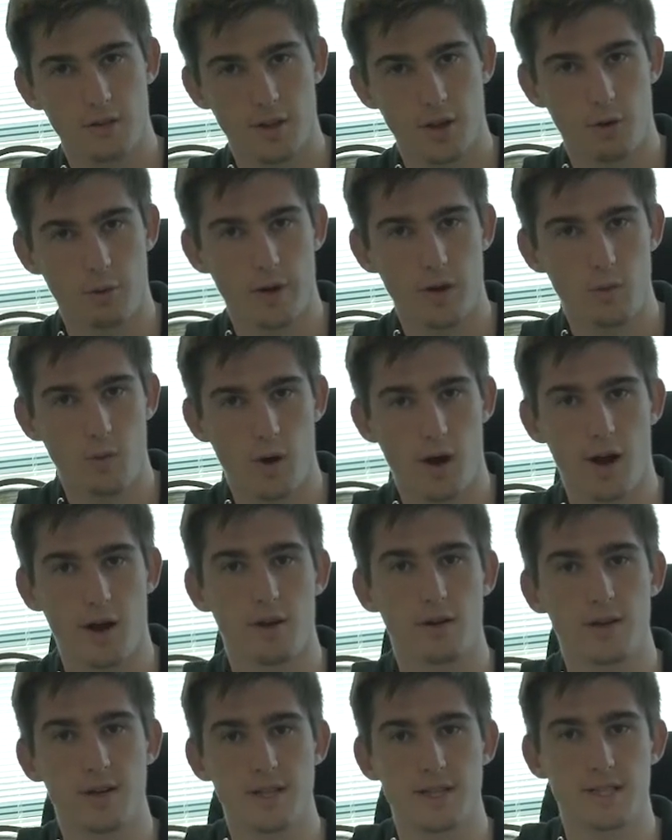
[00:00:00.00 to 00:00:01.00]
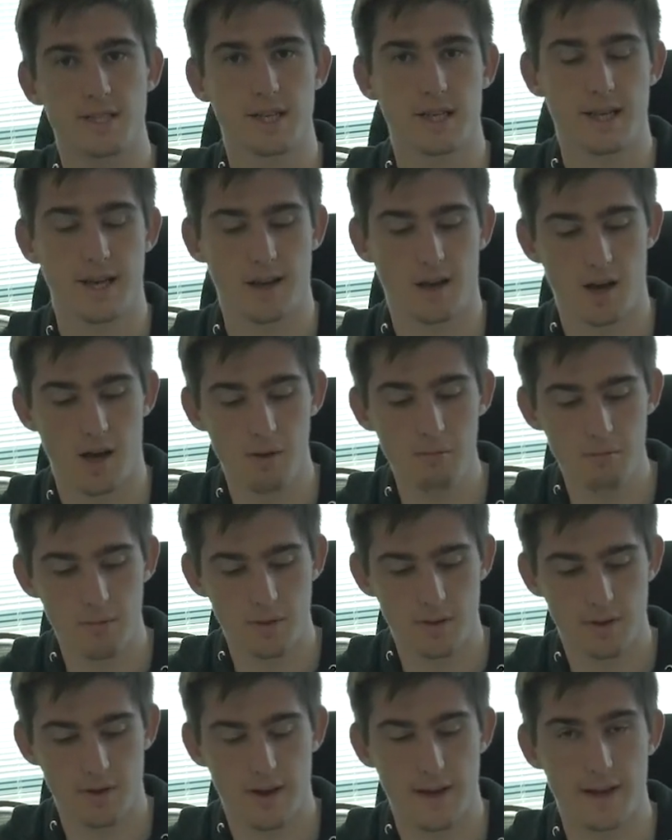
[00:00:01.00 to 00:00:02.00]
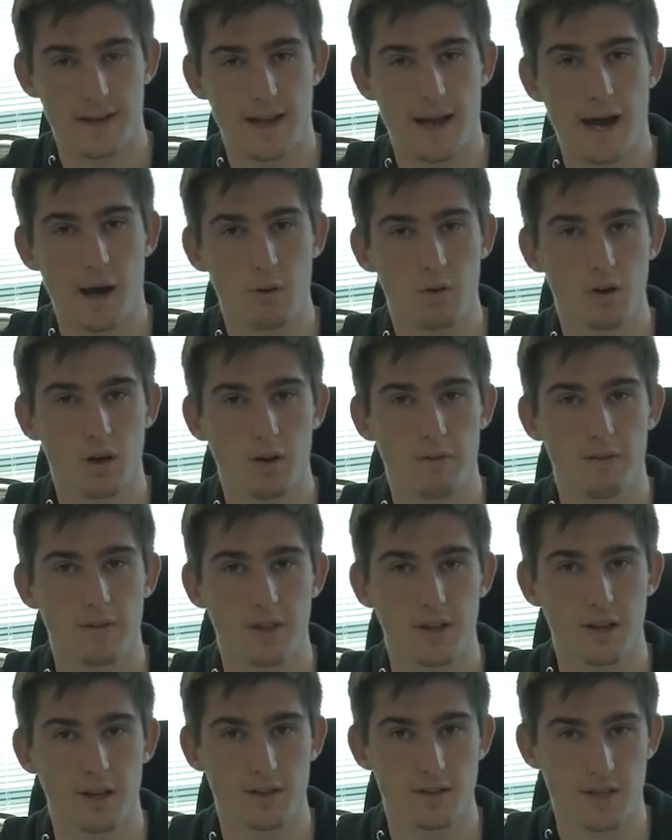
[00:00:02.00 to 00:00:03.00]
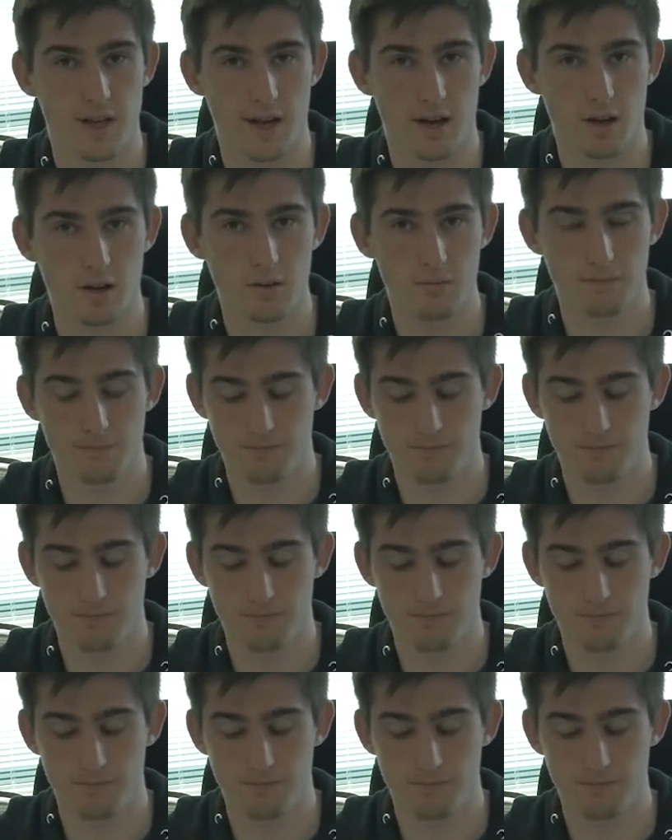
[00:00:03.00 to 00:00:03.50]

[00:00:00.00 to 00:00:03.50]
the green wire, is sticking up and out of the container.